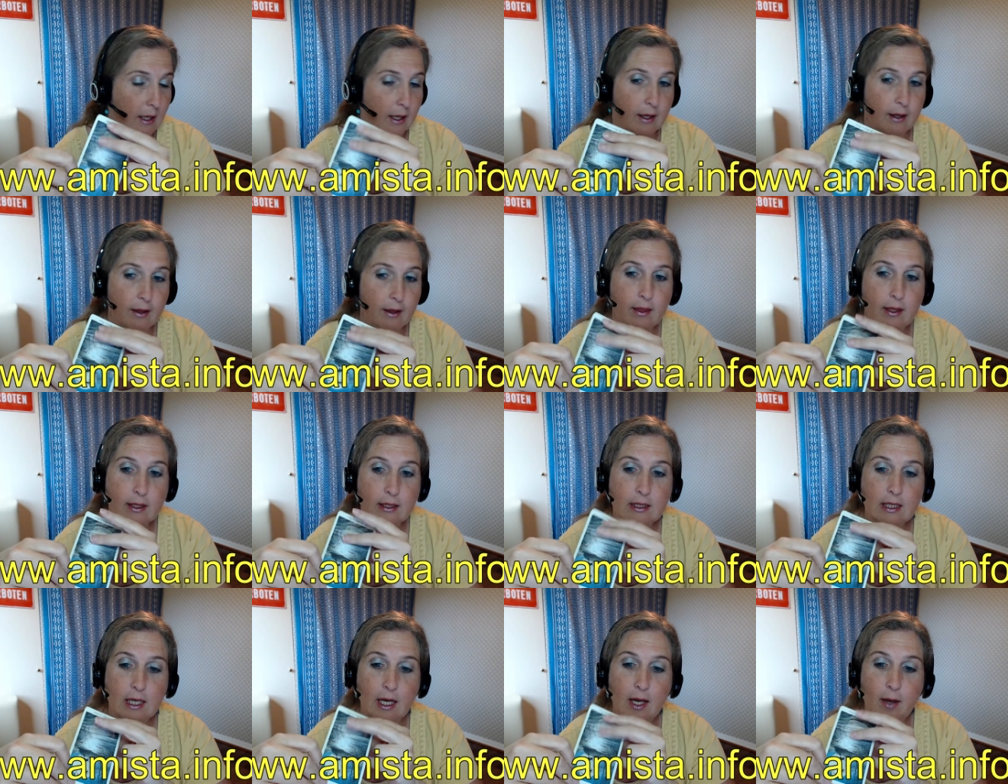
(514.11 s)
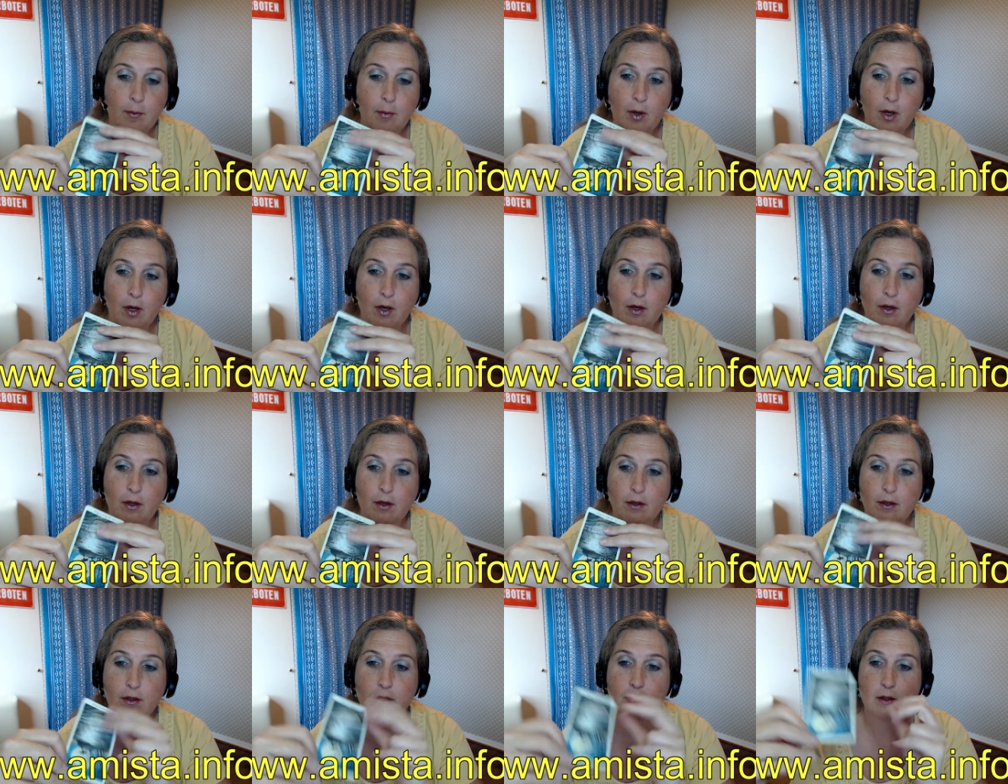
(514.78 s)
the top part
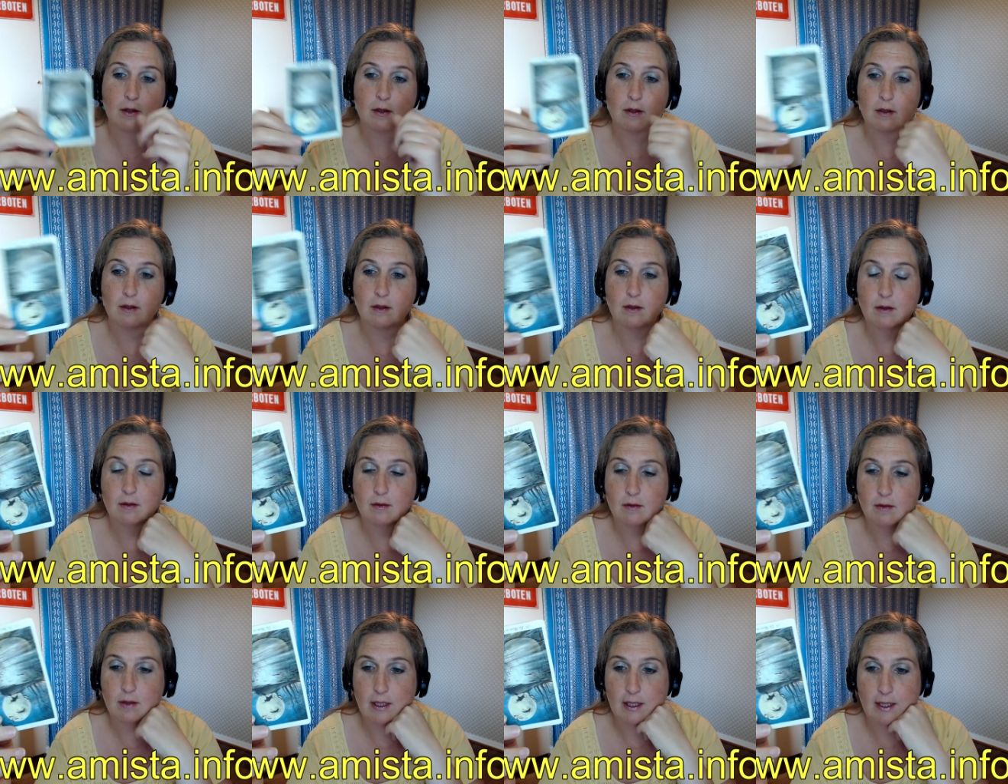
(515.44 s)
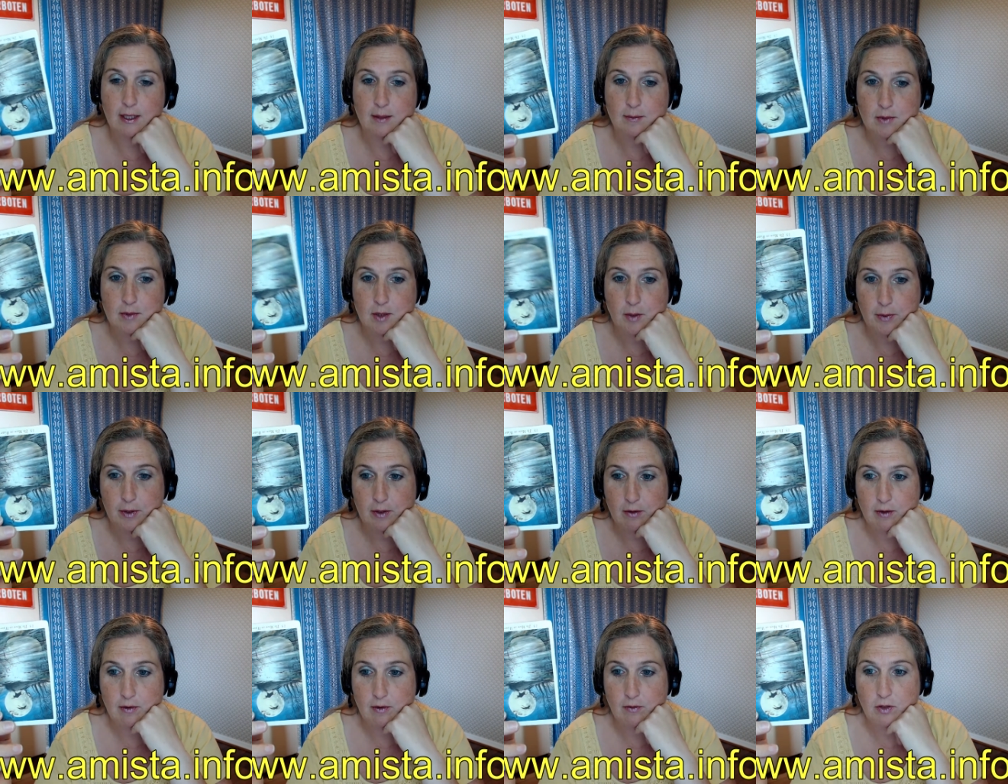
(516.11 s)
when it comes up in
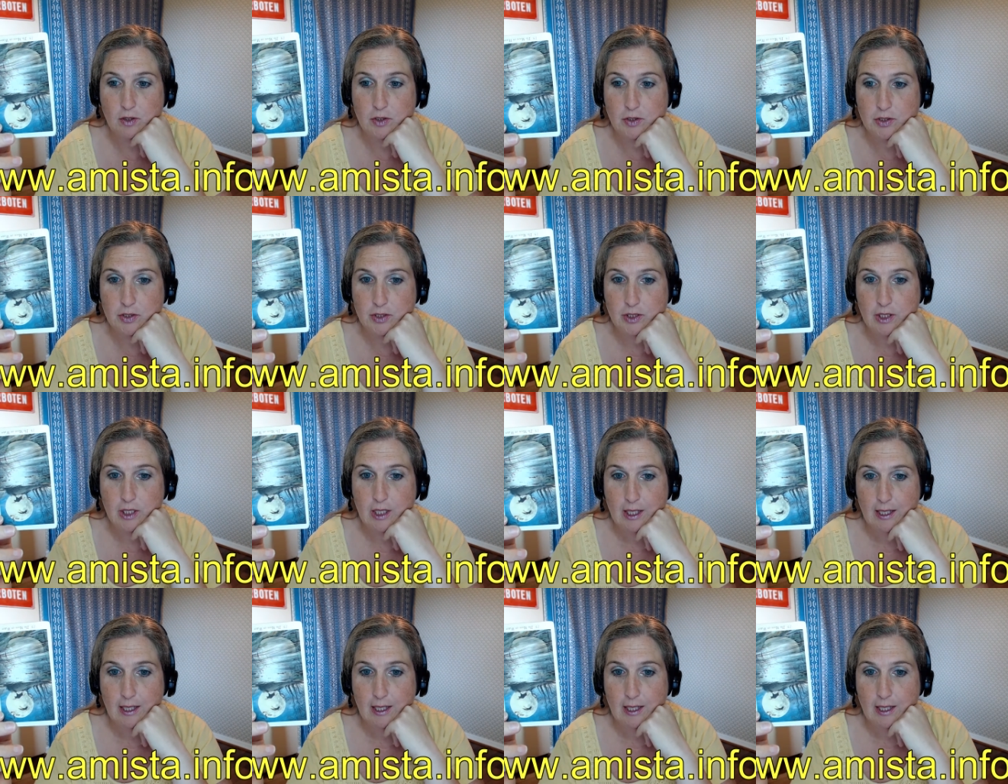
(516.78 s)
reverse.